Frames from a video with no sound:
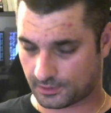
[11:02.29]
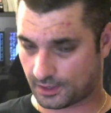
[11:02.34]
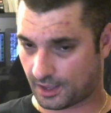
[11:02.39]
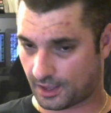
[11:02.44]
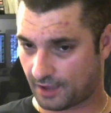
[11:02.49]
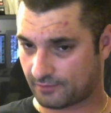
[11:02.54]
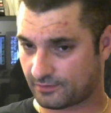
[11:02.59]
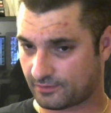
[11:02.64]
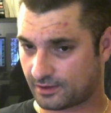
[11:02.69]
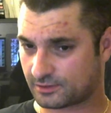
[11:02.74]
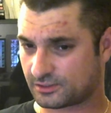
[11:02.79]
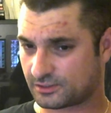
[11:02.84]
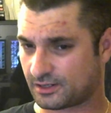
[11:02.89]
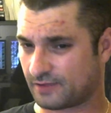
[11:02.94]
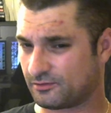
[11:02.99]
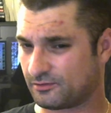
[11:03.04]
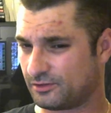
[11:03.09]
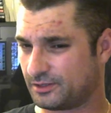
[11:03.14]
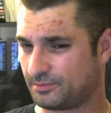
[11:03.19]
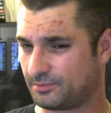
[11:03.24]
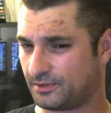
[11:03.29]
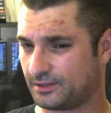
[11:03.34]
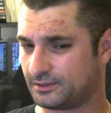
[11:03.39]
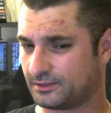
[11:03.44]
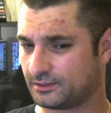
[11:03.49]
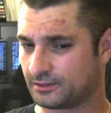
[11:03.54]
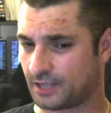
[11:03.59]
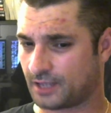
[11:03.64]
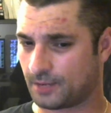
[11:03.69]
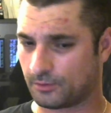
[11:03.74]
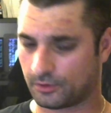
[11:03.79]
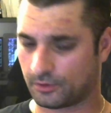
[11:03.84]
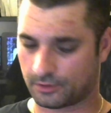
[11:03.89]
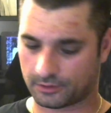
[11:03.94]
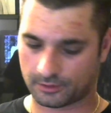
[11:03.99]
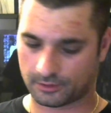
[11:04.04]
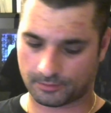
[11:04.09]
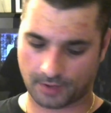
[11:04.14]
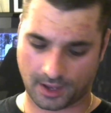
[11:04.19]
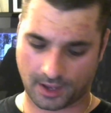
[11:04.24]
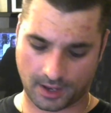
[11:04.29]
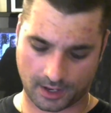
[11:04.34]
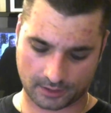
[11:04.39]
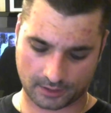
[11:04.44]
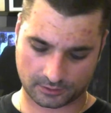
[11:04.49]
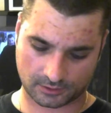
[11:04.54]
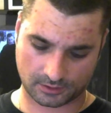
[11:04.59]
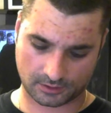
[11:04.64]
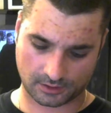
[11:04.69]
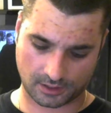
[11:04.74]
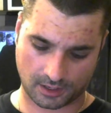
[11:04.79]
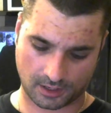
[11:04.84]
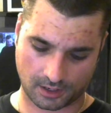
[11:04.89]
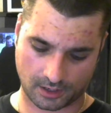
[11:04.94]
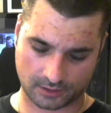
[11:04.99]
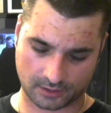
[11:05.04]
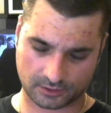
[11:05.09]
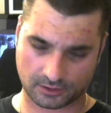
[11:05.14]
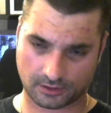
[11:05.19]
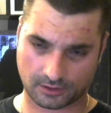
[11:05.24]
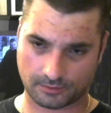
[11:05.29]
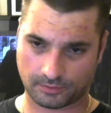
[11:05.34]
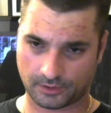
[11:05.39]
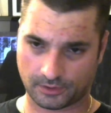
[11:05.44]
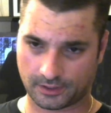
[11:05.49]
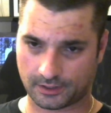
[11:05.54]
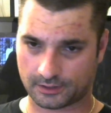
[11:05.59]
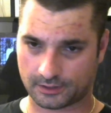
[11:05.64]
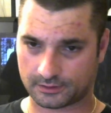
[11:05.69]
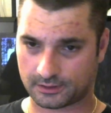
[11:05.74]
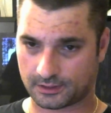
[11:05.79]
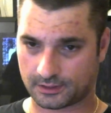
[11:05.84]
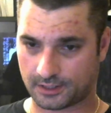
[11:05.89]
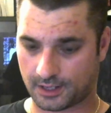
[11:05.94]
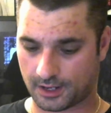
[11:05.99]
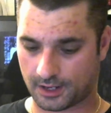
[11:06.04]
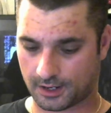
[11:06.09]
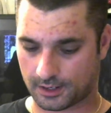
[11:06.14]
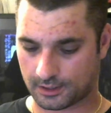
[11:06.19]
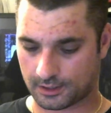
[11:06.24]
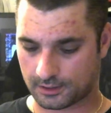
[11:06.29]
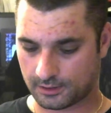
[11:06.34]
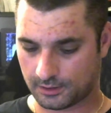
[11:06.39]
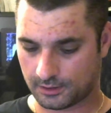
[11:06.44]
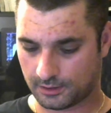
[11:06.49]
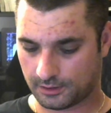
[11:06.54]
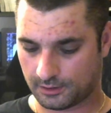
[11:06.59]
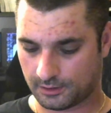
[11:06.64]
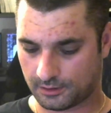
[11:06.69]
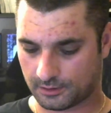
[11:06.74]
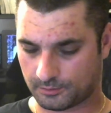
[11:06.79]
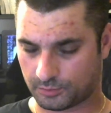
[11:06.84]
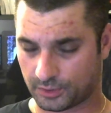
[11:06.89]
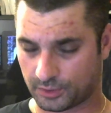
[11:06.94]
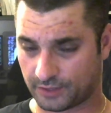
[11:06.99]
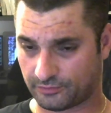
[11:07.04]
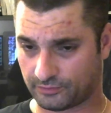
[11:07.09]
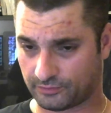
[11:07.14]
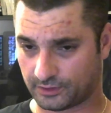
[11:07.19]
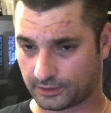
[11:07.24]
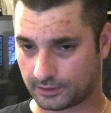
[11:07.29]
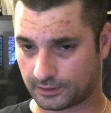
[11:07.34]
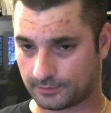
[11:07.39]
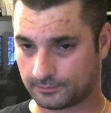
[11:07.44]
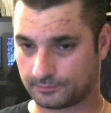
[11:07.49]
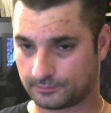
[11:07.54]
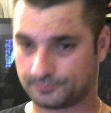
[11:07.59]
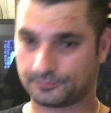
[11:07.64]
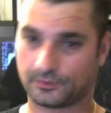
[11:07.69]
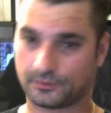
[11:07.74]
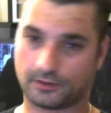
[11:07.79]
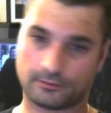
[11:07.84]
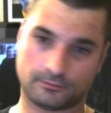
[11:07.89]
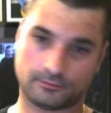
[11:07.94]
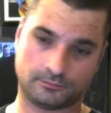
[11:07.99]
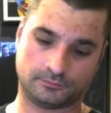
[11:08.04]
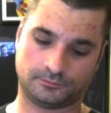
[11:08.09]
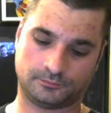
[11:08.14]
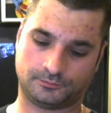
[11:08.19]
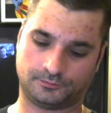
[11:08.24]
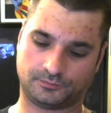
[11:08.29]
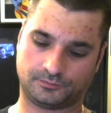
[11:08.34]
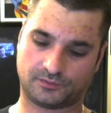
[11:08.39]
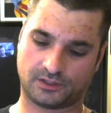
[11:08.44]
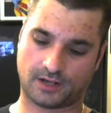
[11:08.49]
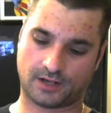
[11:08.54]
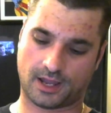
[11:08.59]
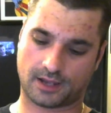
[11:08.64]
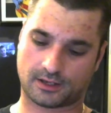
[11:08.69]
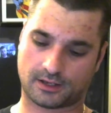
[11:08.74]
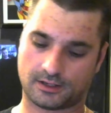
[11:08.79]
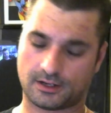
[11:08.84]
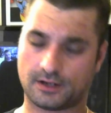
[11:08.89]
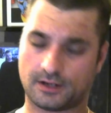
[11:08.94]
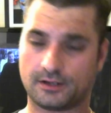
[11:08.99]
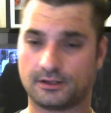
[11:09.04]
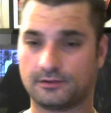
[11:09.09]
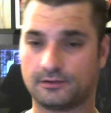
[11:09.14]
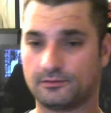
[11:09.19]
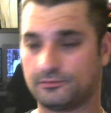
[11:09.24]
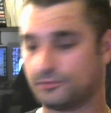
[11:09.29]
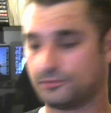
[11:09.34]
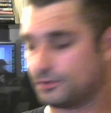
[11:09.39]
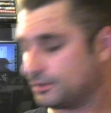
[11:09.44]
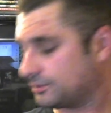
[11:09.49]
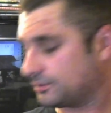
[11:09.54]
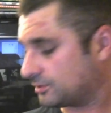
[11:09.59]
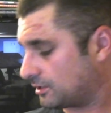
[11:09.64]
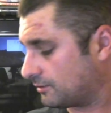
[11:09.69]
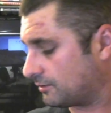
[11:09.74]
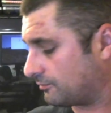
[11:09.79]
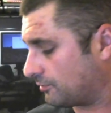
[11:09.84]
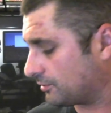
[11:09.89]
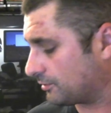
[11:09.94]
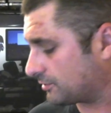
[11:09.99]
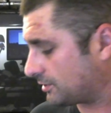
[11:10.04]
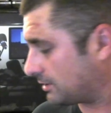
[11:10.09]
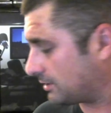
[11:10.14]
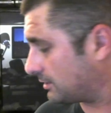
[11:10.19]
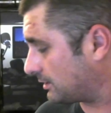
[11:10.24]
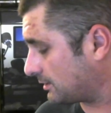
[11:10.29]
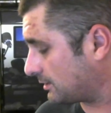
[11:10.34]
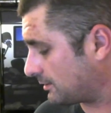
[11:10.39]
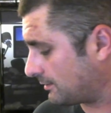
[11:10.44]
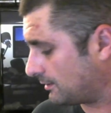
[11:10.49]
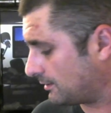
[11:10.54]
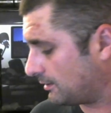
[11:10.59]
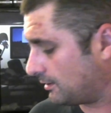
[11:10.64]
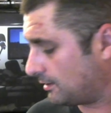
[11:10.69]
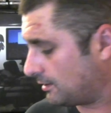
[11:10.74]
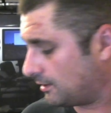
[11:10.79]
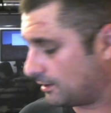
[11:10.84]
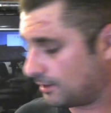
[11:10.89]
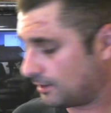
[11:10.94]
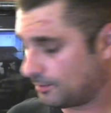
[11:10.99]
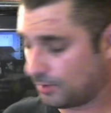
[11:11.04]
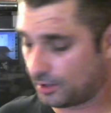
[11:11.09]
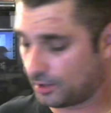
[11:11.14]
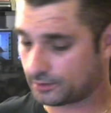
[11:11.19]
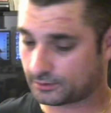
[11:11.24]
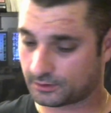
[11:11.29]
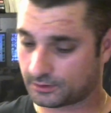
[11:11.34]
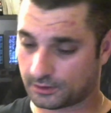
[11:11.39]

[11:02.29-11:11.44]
I've only played the demo in the past, and I started playing it today briefly. Did not get any footage, unfortunately, but